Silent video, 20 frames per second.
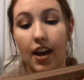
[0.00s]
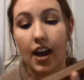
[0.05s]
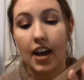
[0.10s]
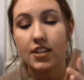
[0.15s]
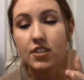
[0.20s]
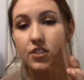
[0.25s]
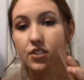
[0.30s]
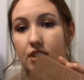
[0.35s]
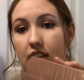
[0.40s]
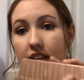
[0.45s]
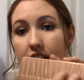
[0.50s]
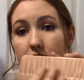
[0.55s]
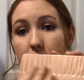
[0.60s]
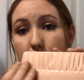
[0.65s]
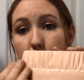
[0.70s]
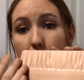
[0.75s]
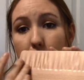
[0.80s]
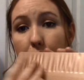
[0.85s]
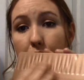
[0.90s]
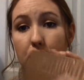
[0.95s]
I just think
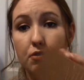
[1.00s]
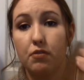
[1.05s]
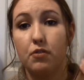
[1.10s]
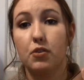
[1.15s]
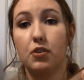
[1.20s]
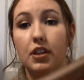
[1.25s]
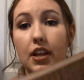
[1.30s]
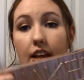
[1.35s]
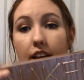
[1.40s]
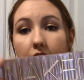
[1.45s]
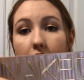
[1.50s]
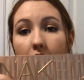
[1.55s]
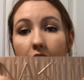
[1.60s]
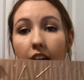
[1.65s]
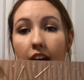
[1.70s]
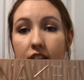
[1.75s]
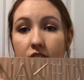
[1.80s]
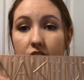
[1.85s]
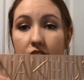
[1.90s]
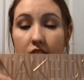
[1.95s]
it's beautiful. Like,
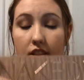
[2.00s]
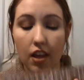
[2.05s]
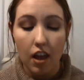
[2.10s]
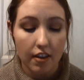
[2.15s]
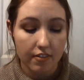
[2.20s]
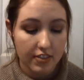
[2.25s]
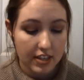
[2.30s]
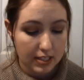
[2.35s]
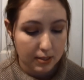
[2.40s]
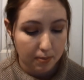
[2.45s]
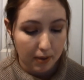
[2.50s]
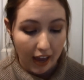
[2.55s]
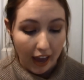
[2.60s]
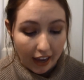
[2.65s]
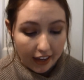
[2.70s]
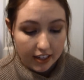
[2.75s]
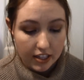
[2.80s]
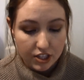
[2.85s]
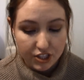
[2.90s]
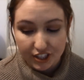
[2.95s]
I just love this
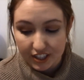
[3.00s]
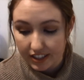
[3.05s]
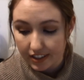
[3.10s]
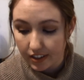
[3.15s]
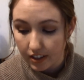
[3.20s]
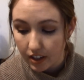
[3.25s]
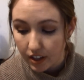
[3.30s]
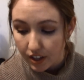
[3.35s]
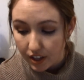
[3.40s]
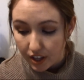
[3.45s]
packaging.